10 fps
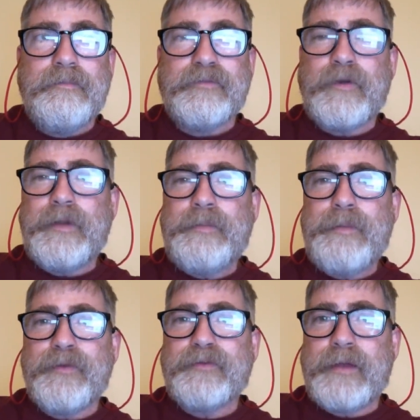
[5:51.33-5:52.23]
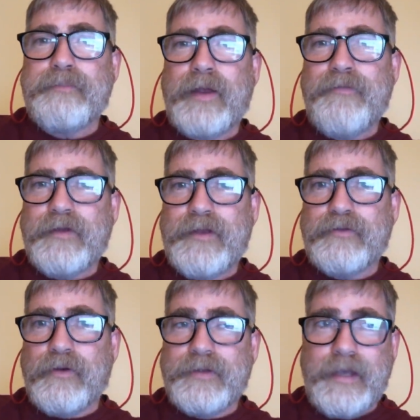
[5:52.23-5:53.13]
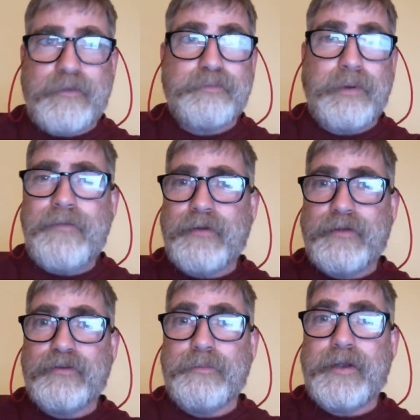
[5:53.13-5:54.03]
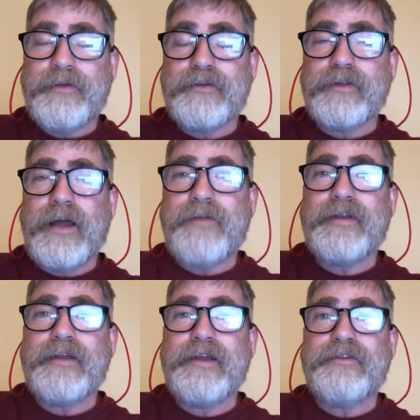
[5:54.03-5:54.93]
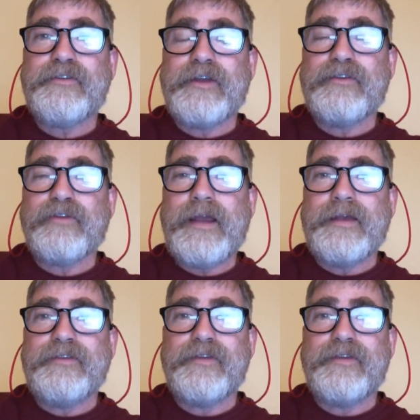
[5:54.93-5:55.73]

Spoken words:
So many people say, pray for Israel. Yes, pray for Israel, because there's a lot of innocent Israelis.